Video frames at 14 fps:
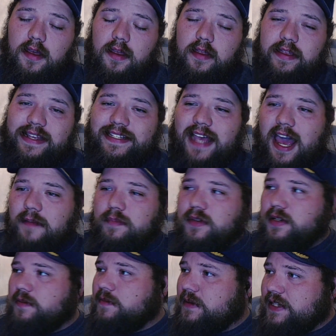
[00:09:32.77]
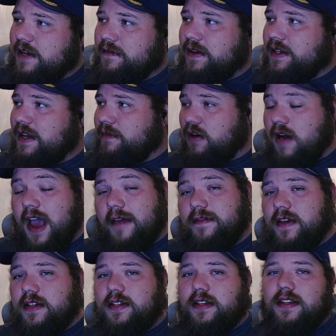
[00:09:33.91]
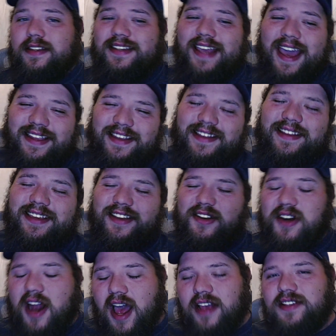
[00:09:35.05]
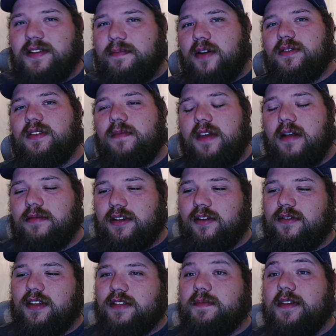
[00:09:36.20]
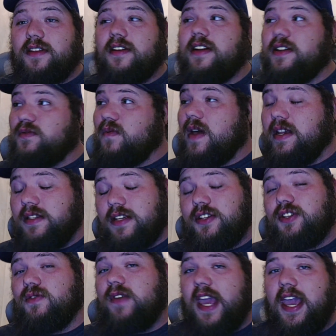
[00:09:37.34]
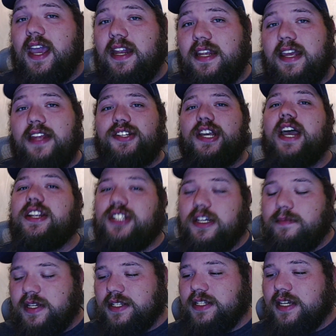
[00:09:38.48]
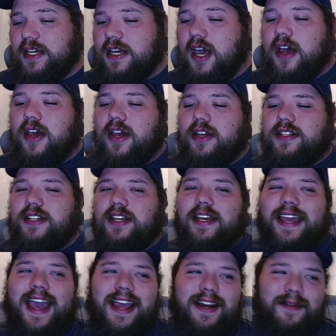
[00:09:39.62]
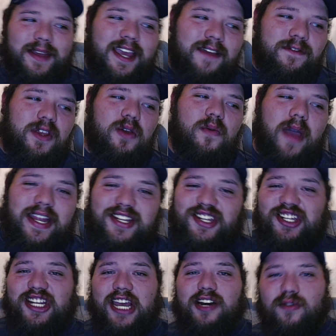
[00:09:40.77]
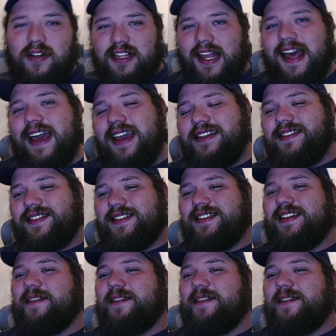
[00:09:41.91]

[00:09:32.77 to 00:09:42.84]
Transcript: These hyper-specific demographics, technically you're not supposed to be able to do this, but there is ways that you can get ChatGPT to kind of give you a generalized